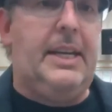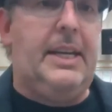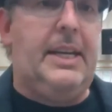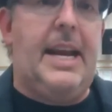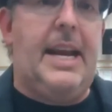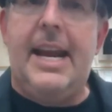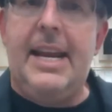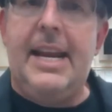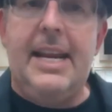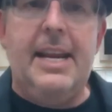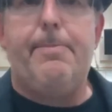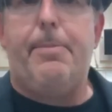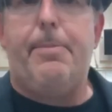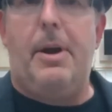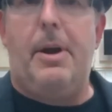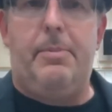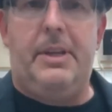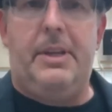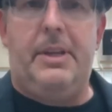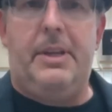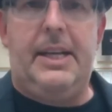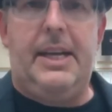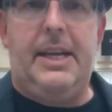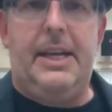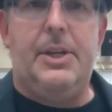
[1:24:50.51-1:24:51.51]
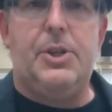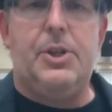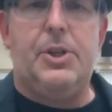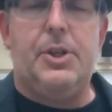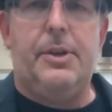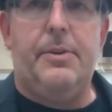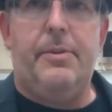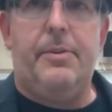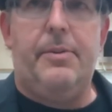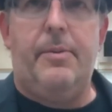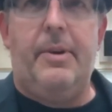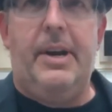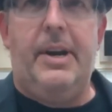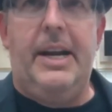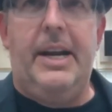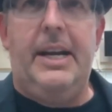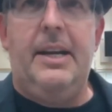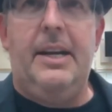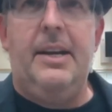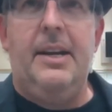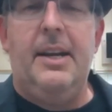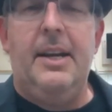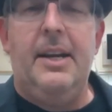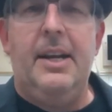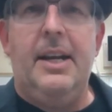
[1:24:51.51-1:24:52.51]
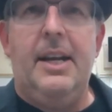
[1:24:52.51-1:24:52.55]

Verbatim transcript: in any publication, right?